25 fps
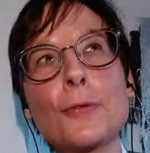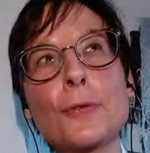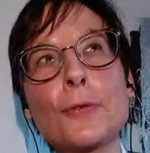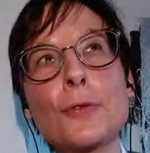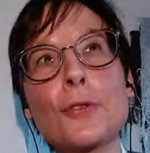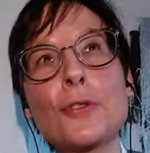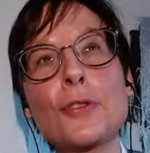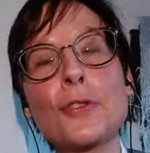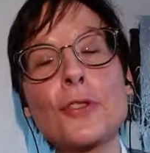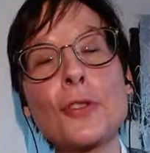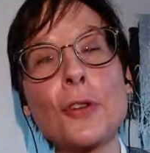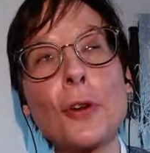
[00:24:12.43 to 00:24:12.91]

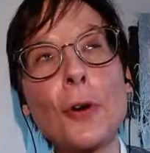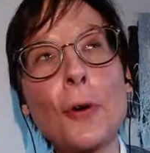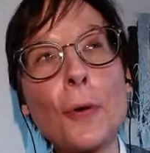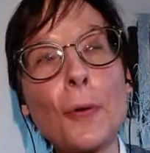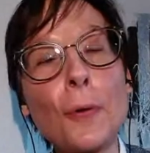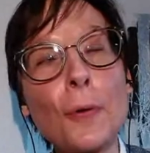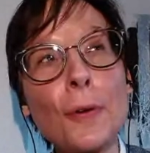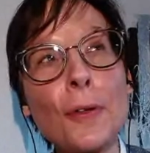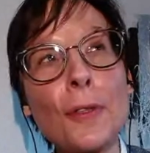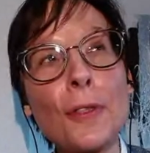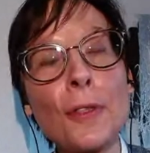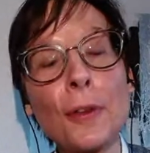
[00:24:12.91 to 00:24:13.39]

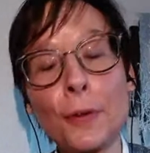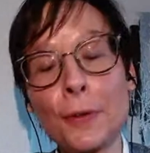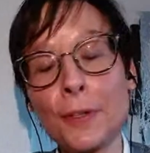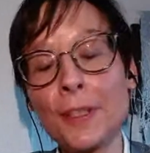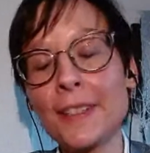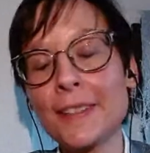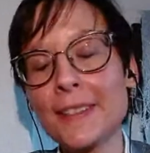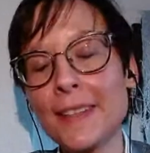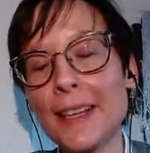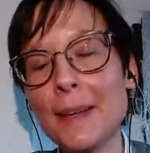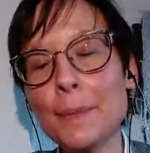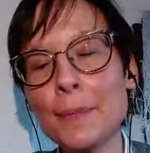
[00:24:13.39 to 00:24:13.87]
show the good
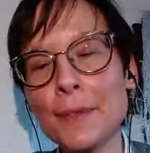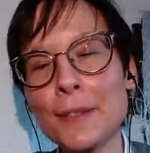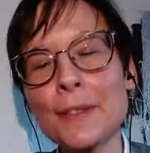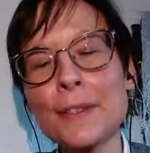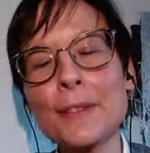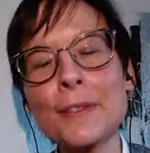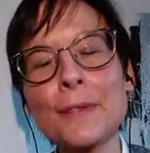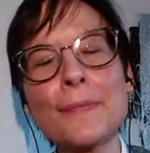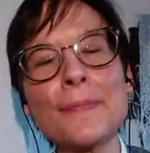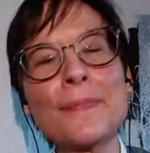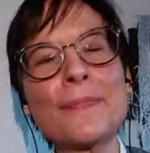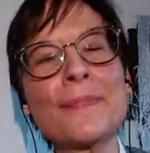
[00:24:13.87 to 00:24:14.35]

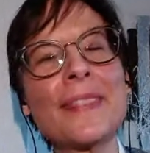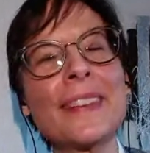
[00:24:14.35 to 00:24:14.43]
examples.